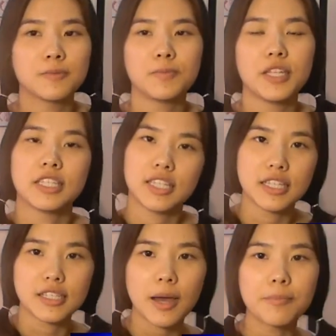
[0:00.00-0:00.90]
it's
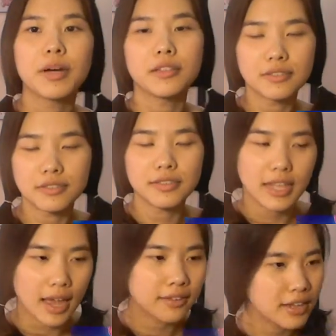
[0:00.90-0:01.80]
Team Top. But
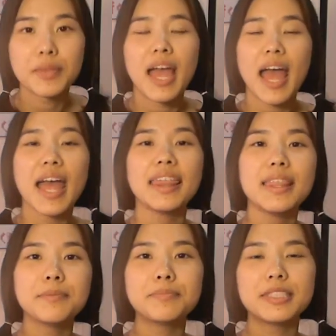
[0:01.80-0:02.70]
yeah. At
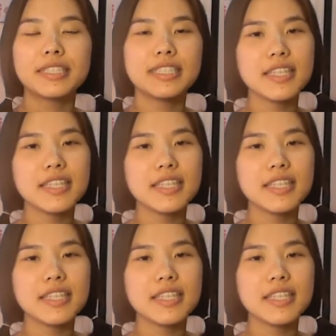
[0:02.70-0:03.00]
number 2,